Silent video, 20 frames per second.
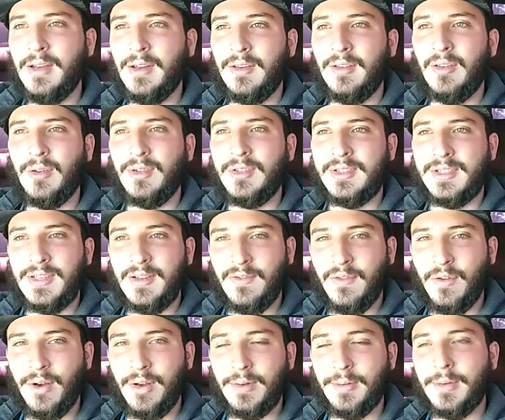So it's
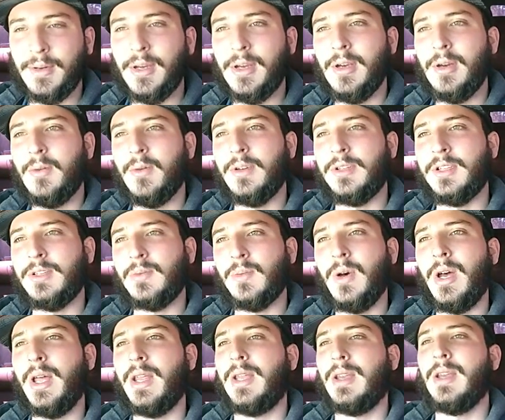different, which is
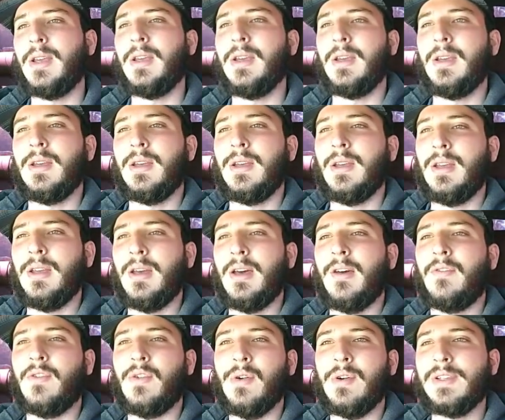what,
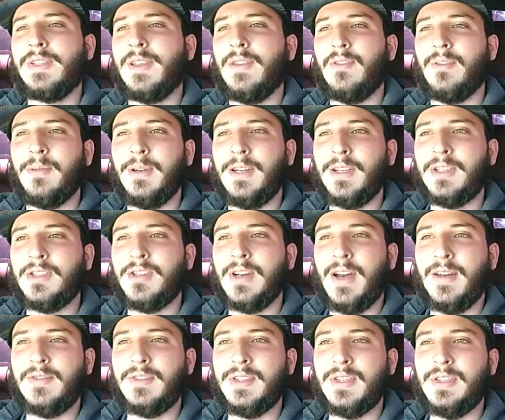of course, everybody
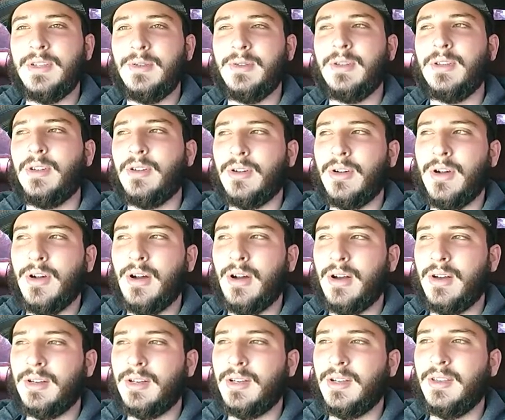strives to do in their
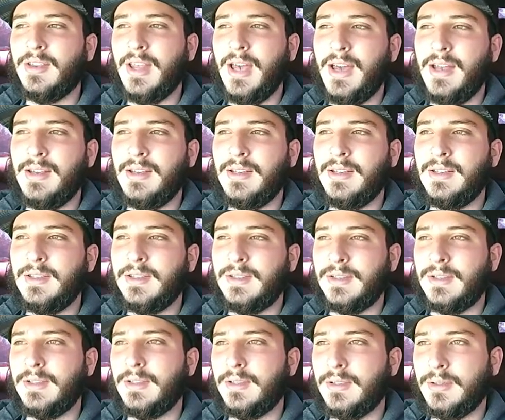car that
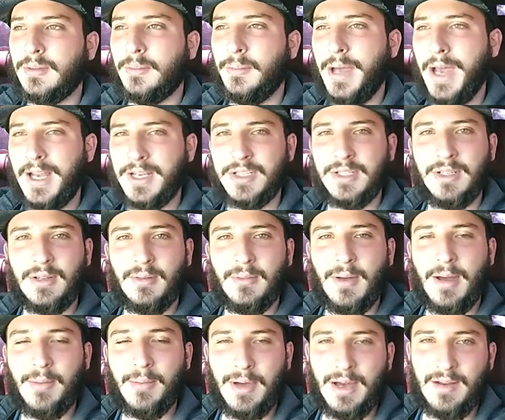is passionate
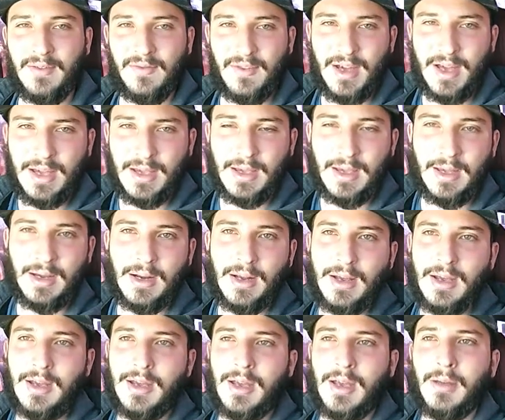about modifying it
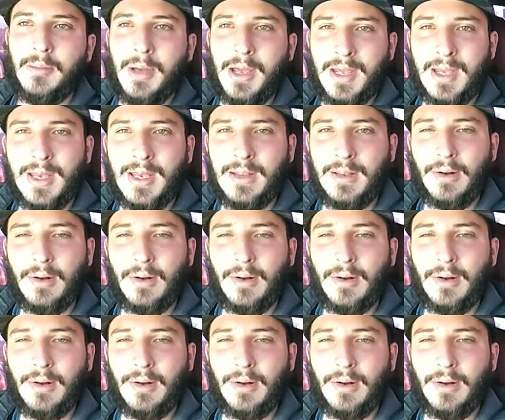and making it